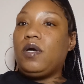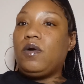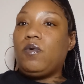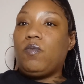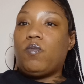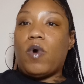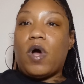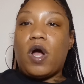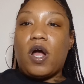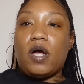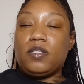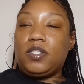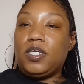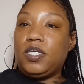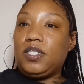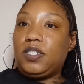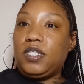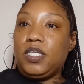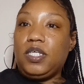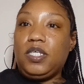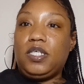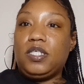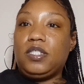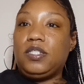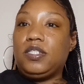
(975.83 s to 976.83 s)
Why are they
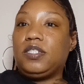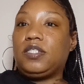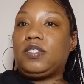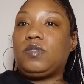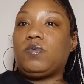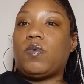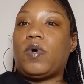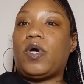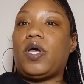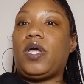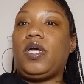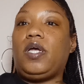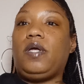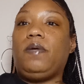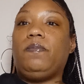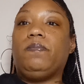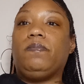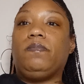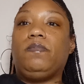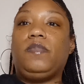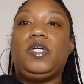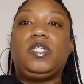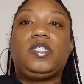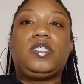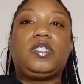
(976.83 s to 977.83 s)
thinking this way?
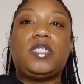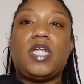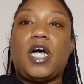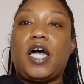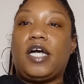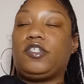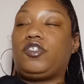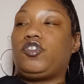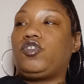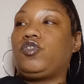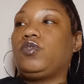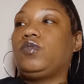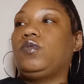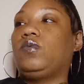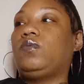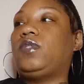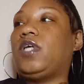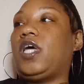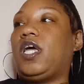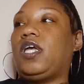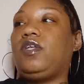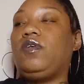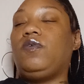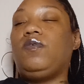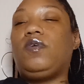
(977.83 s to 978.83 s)
It's not true
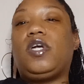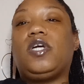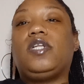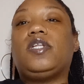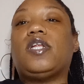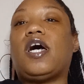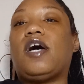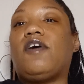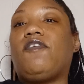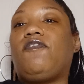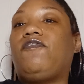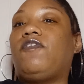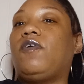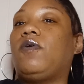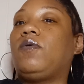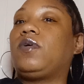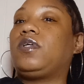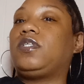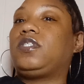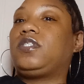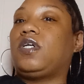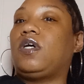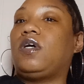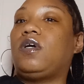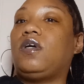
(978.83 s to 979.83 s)
that you cannot
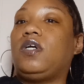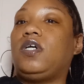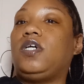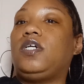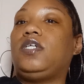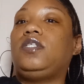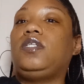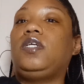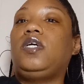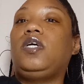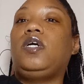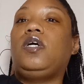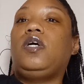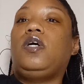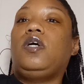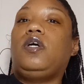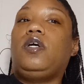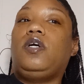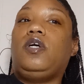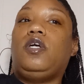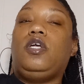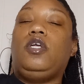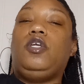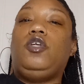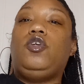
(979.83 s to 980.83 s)
focus on
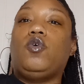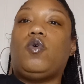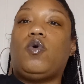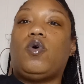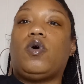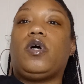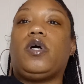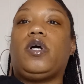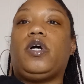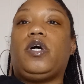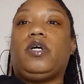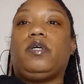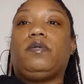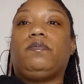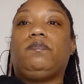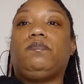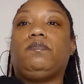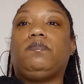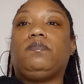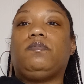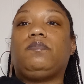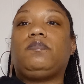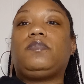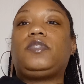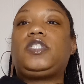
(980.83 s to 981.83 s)
your
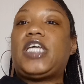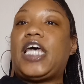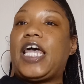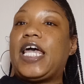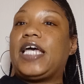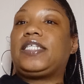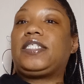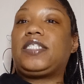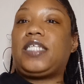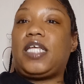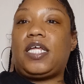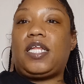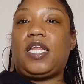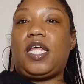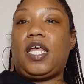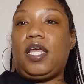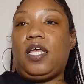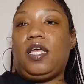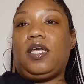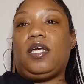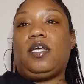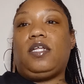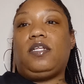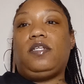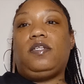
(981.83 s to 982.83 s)
task at
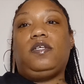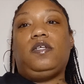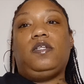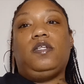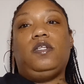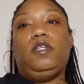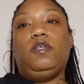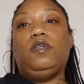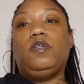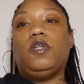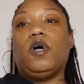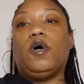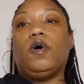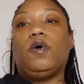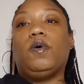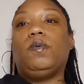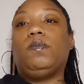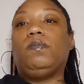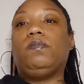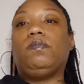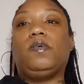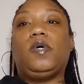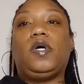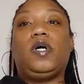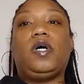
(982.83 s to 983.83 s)
hand. You know,
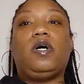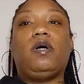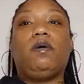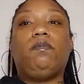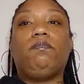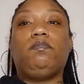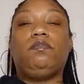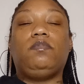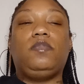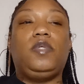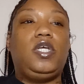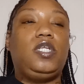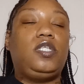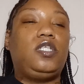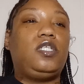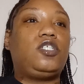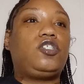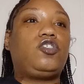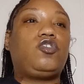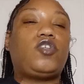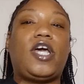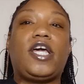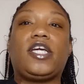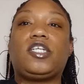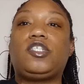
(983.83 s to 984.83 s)
um, it
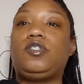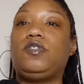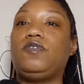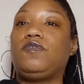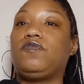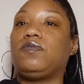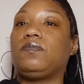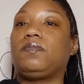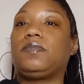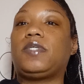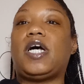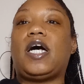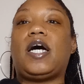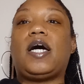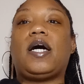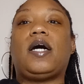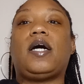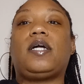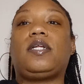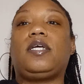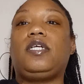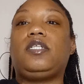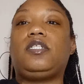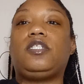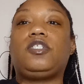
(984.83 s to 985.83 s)
distracts you from God.
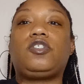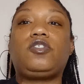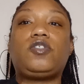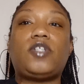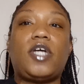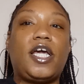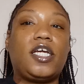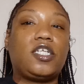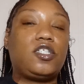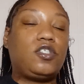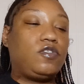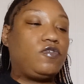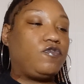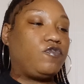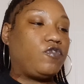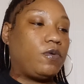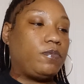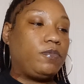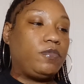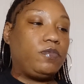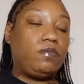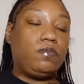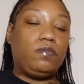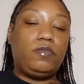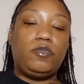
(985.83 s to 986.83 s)
It distracts you
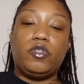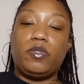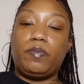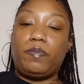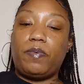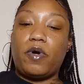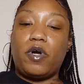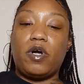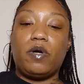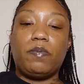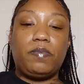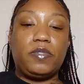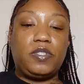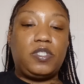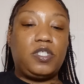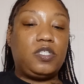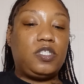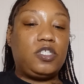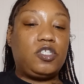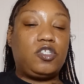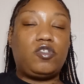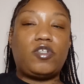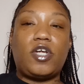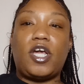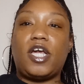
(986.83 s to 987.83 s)
from your purpose. It
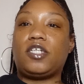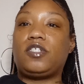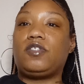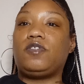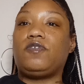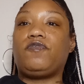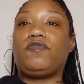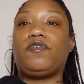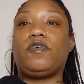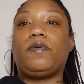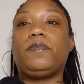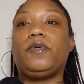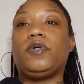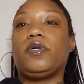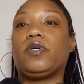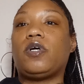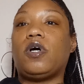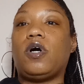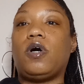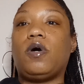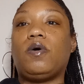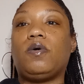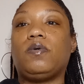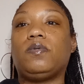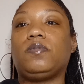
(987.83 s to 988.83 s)
distracts you from your
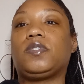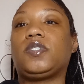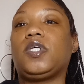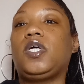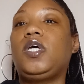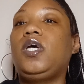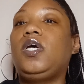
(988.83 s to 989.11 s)
goals.